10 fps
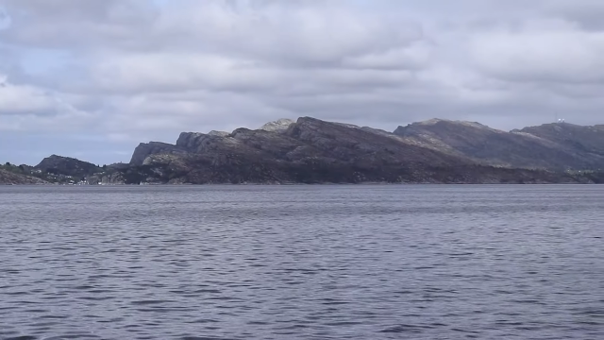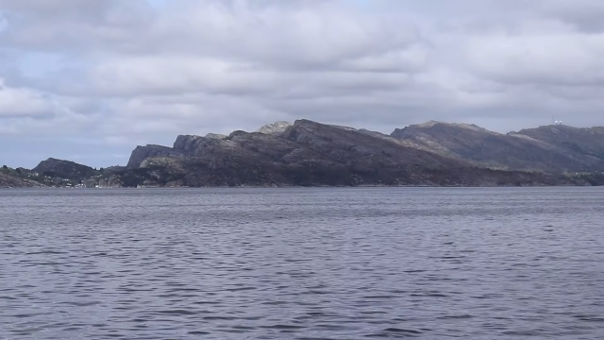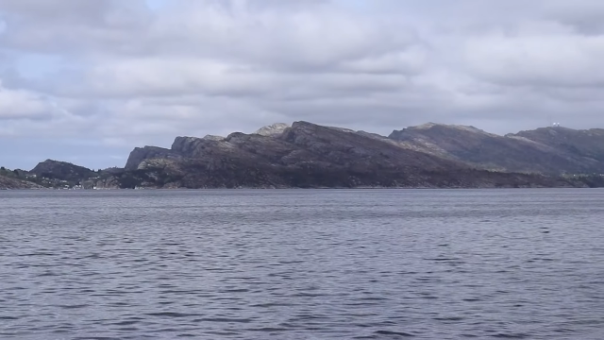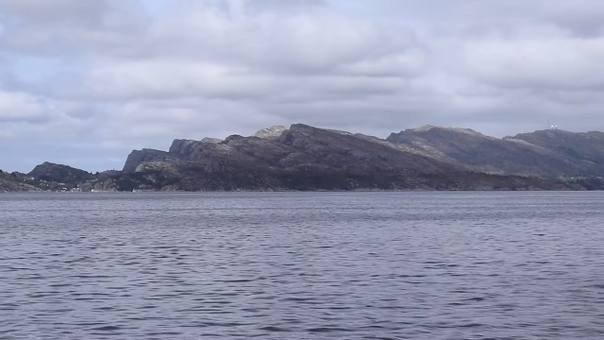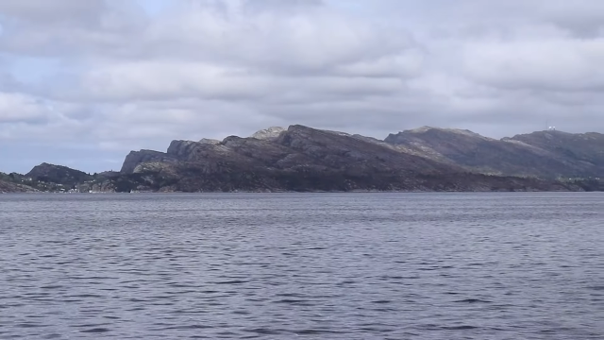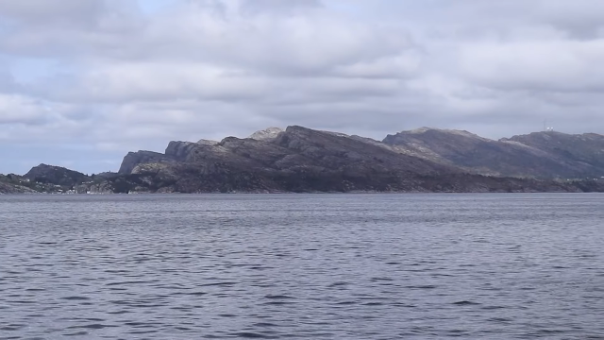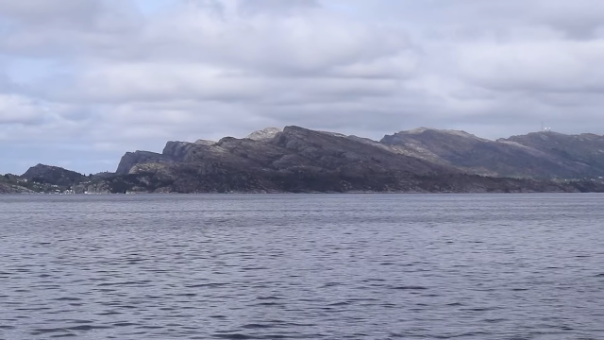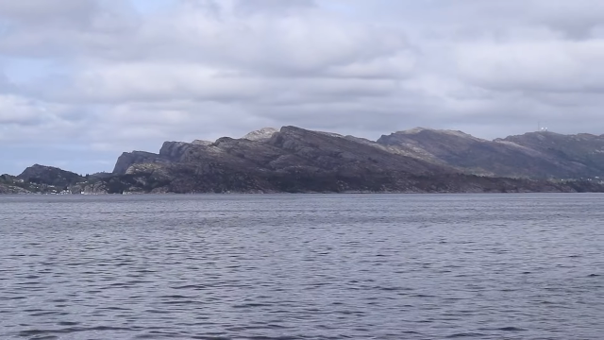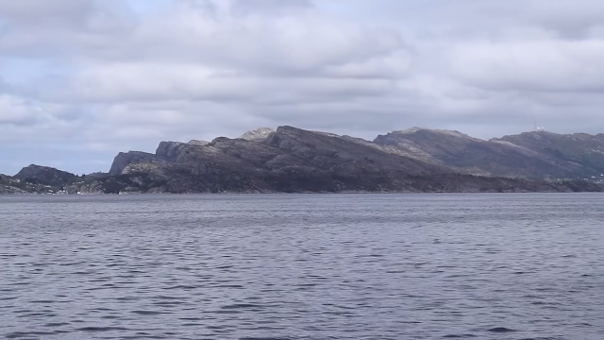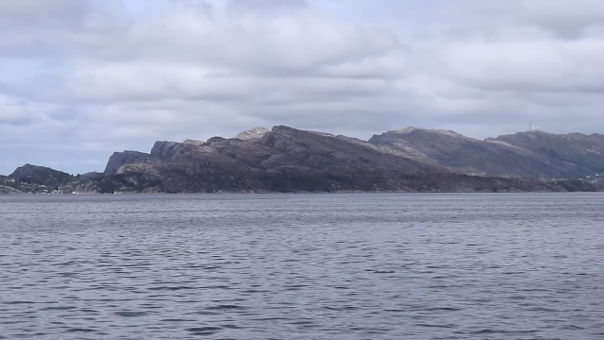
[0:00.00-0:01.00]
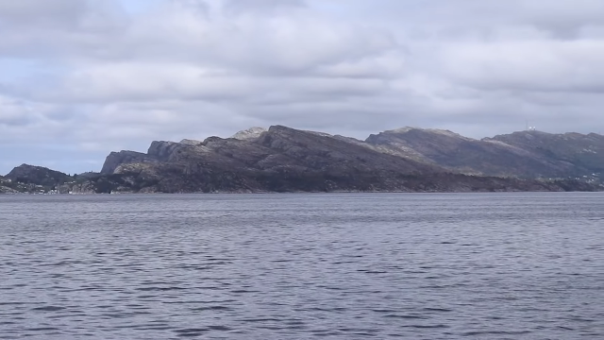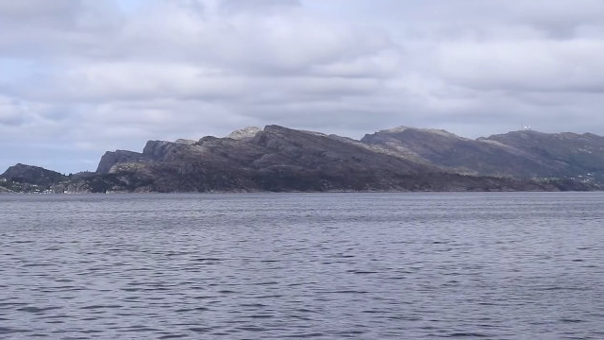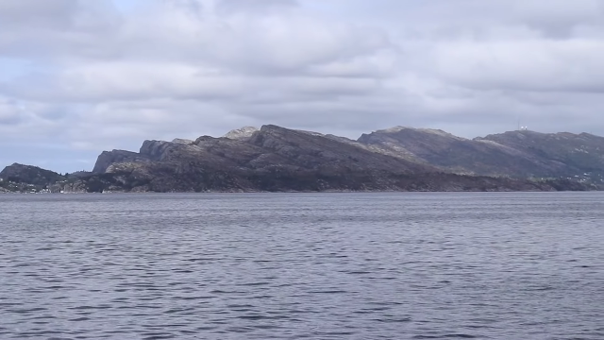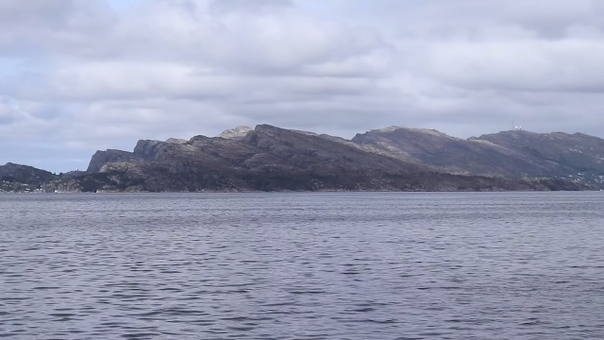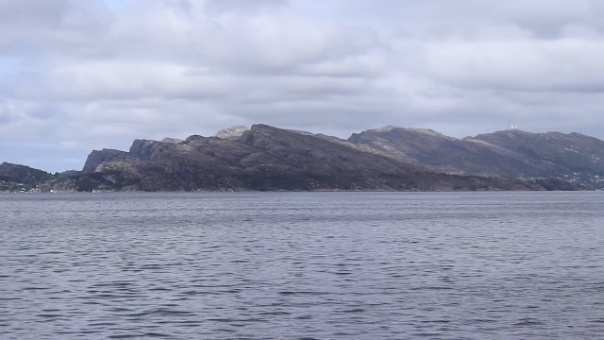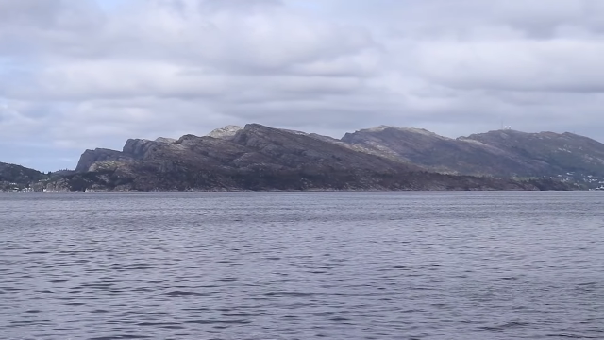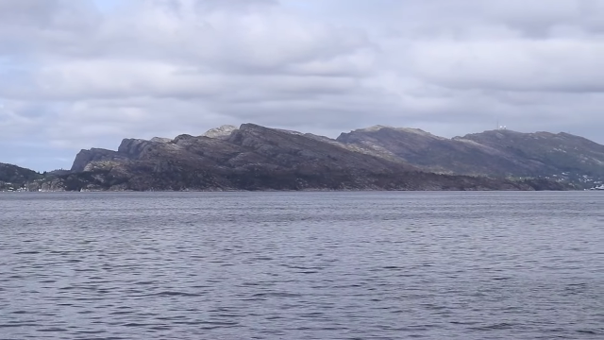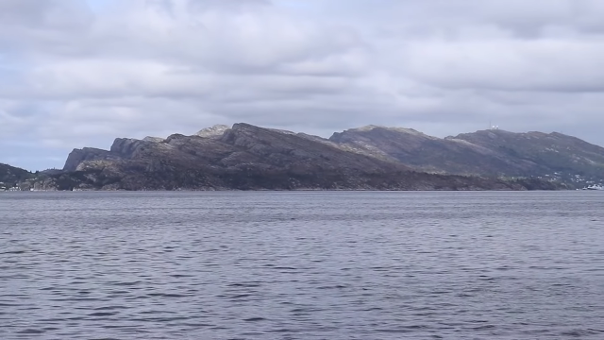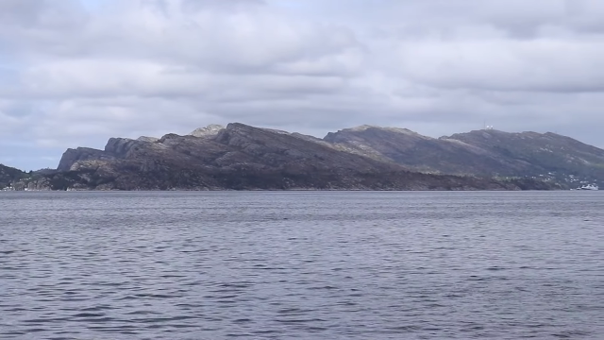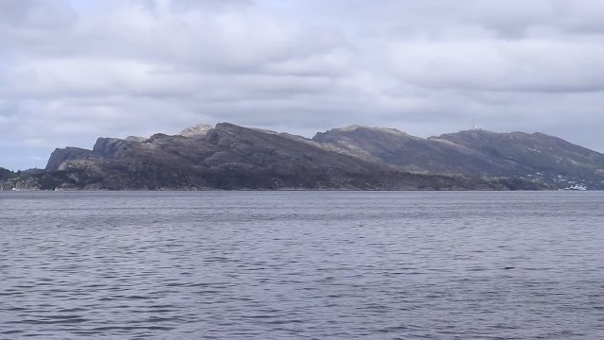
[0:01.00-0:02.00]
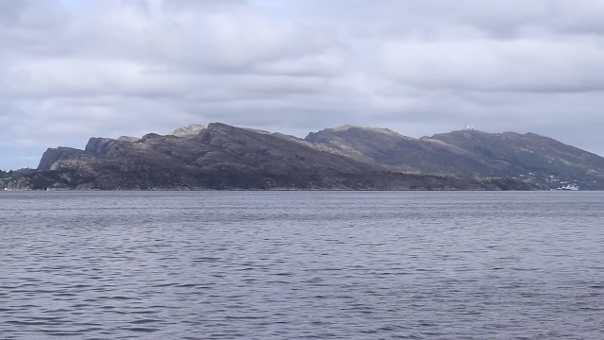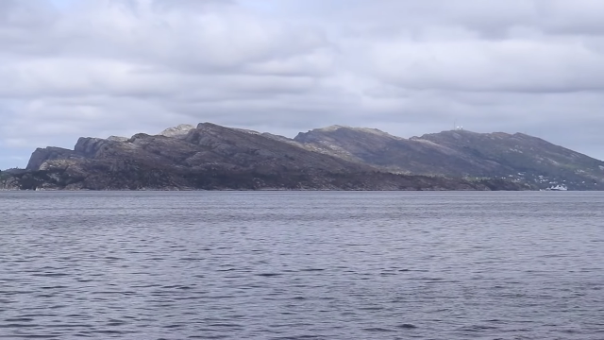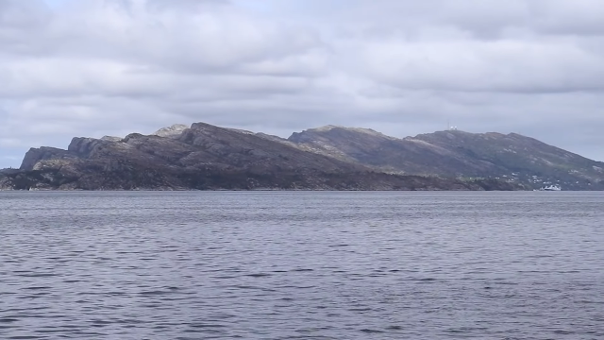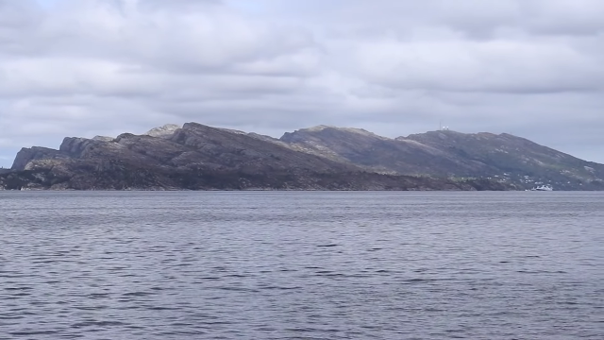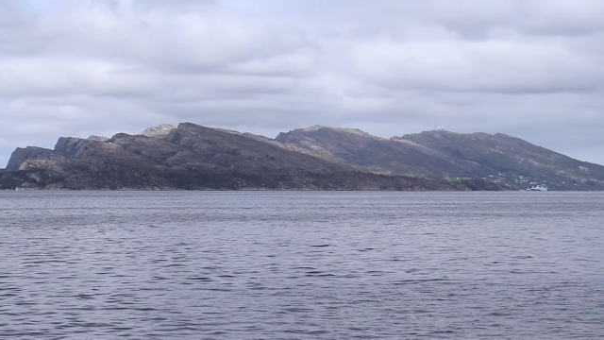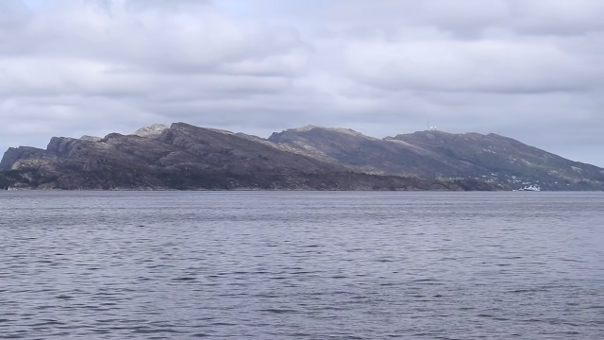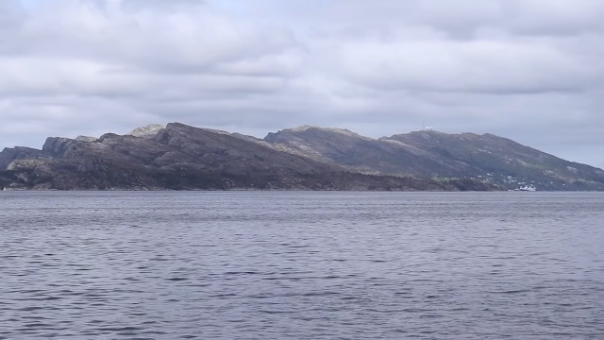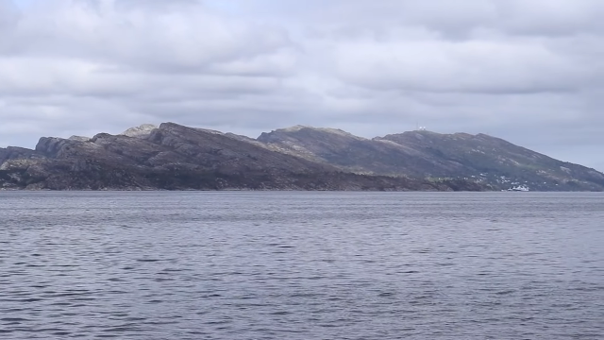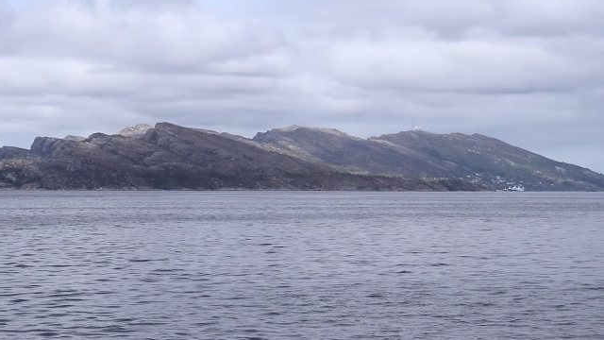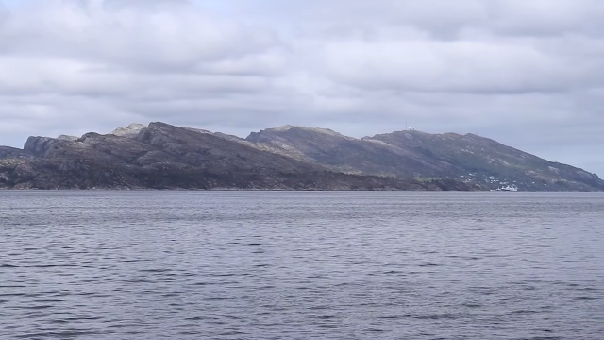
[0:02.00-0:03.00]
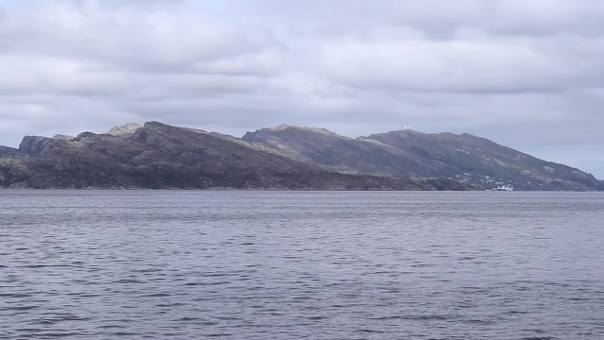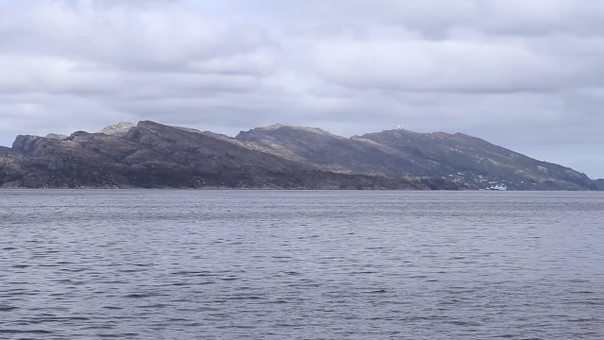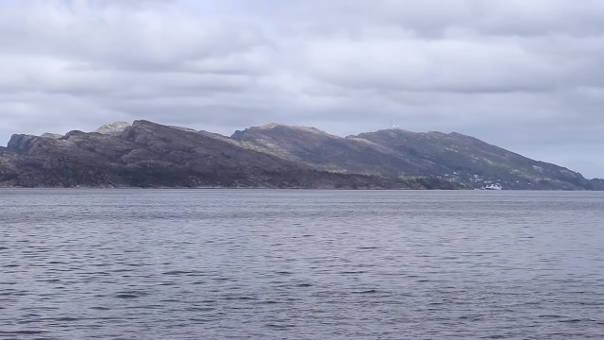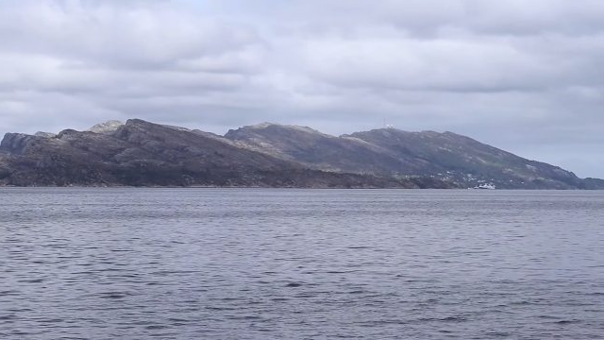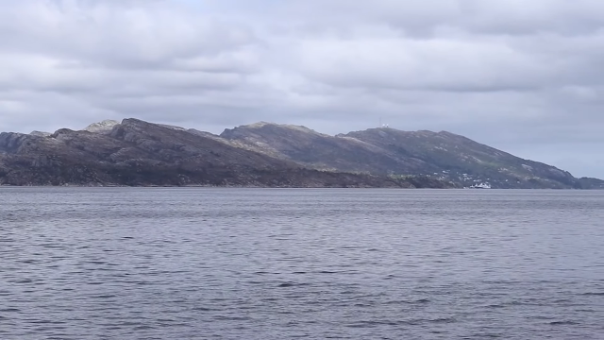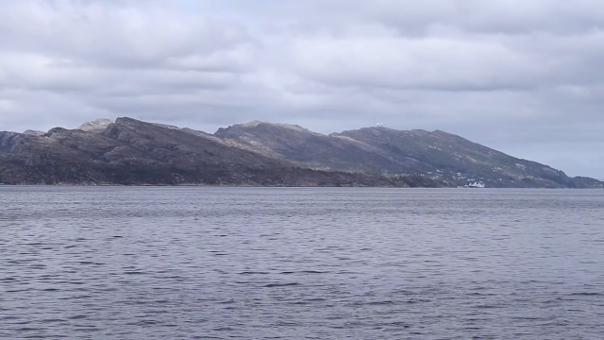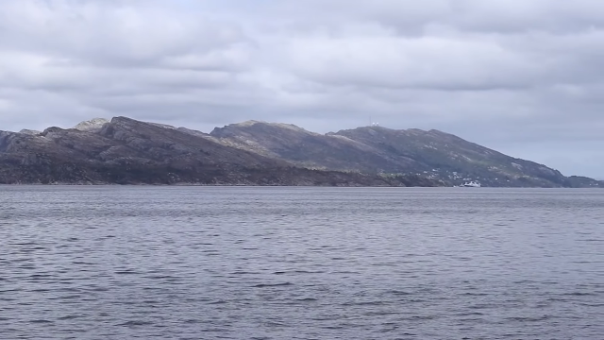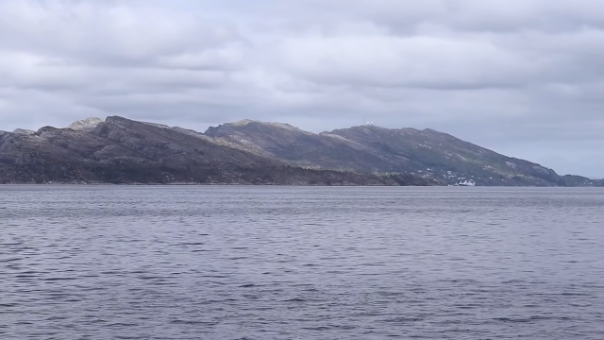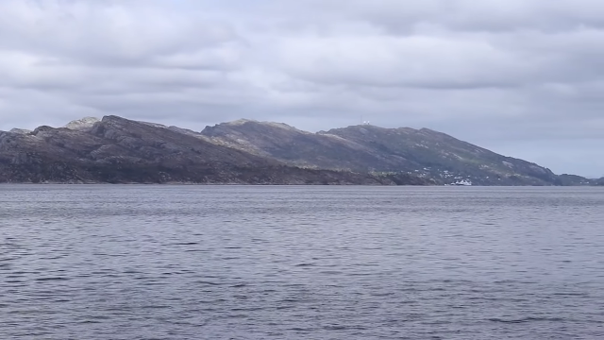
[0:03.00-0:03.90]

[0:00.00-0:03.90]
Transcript: Nobody's mouth can be seen.